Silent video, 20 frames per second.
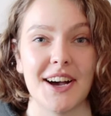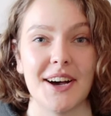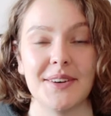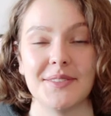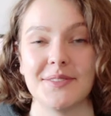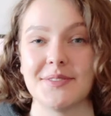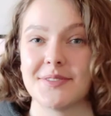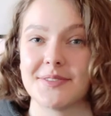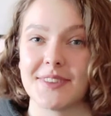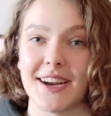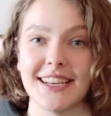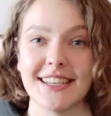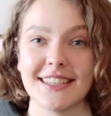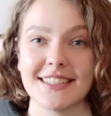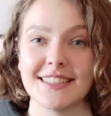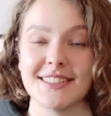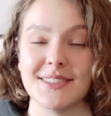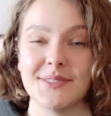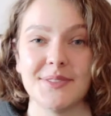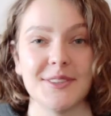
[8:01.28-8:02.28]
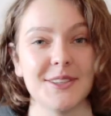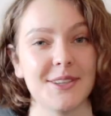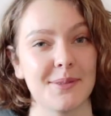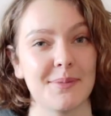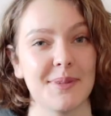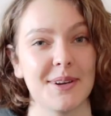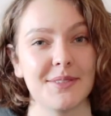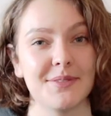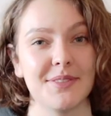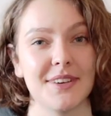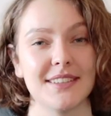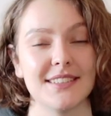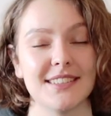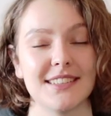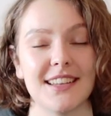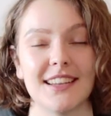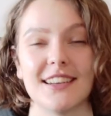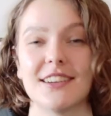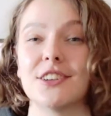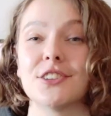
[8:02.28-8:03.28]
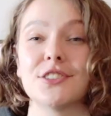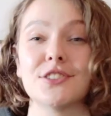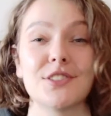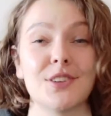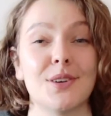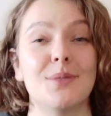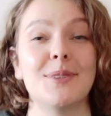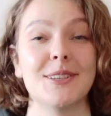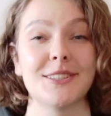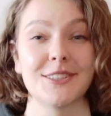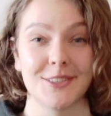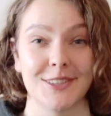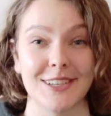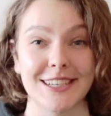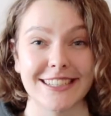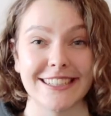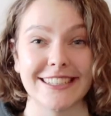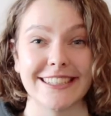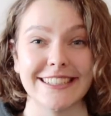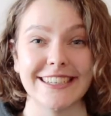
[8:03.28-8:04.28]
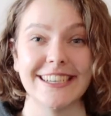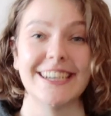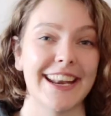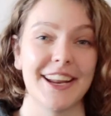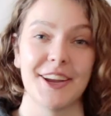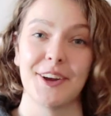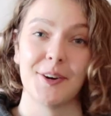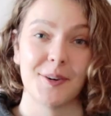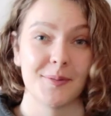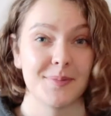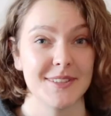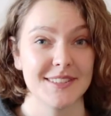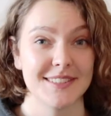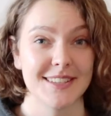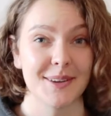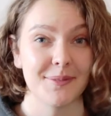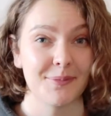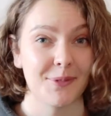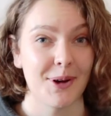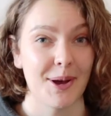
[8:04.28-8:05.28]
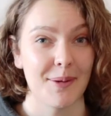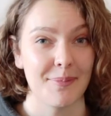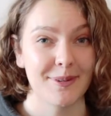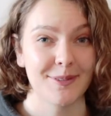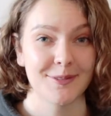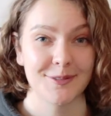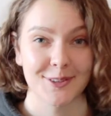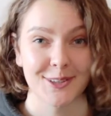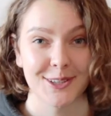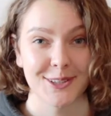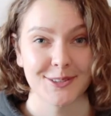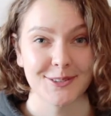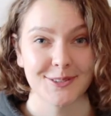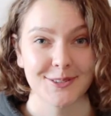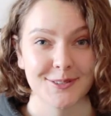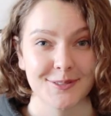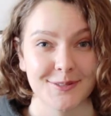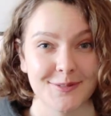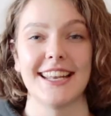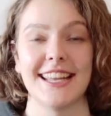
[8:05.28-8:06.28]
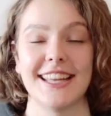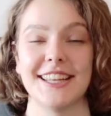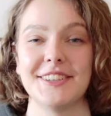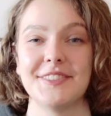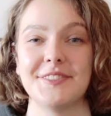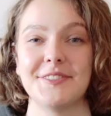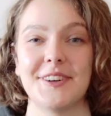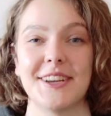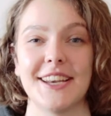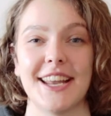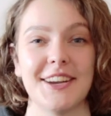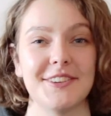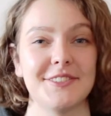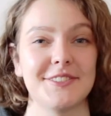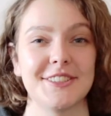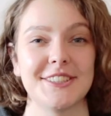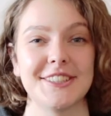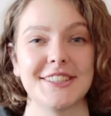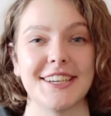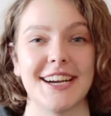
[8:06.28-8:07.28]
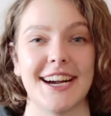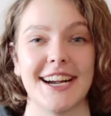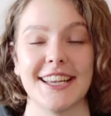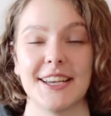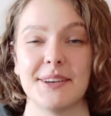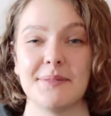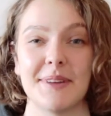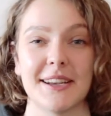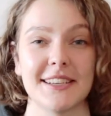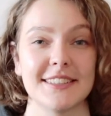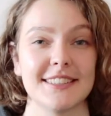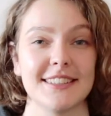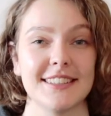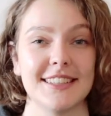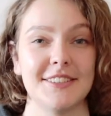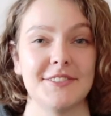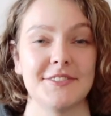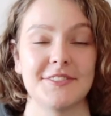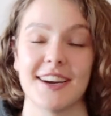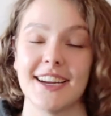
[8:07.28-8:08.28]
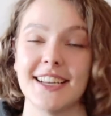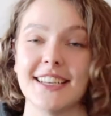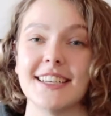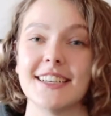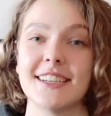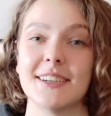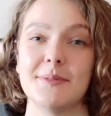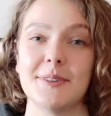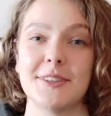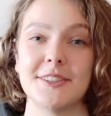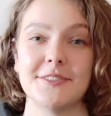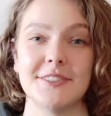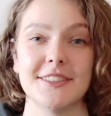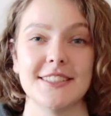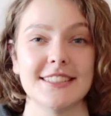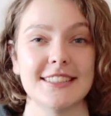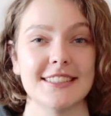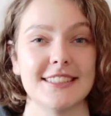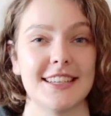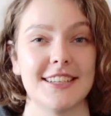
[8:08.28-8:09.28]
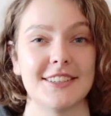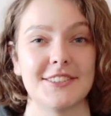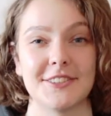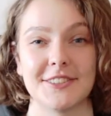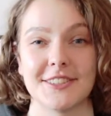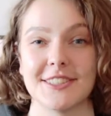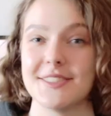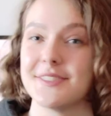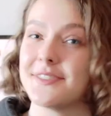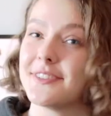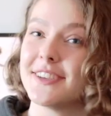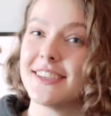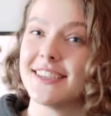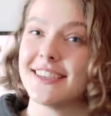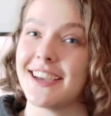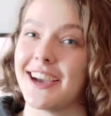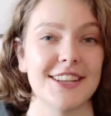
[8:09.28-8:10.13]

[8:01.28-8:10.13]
of writing a CV or motivation letter so much quicker, and I hope the same will happen for you. And then whenever I am actually writing a motivation letter or CV,